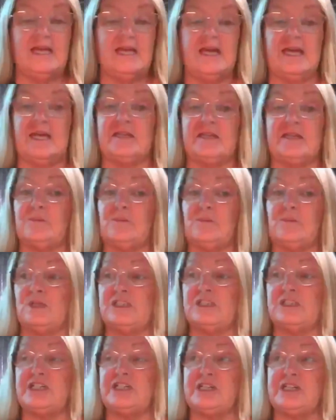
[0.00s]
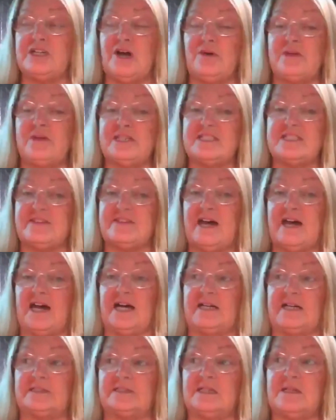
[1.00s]
And when she noticed
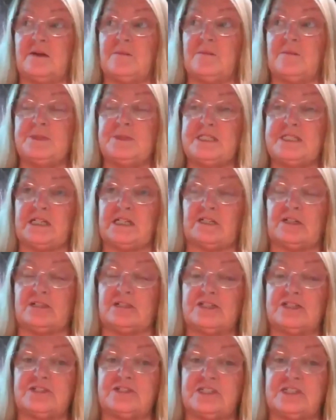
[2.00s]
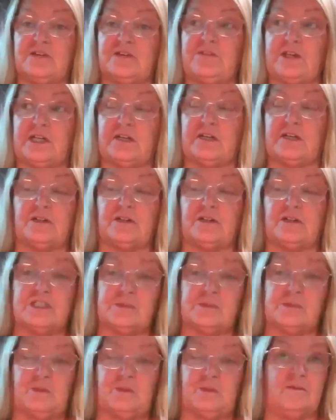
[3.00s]
that particular certificate or
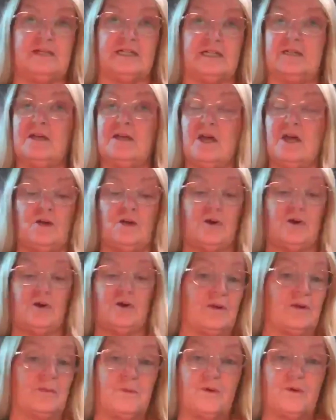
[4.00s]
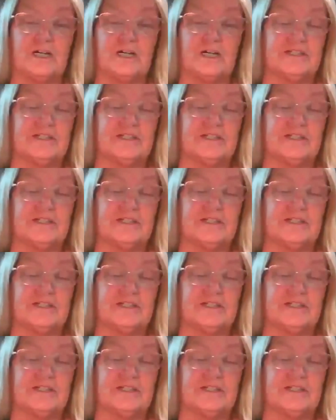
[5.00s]
diploma or an award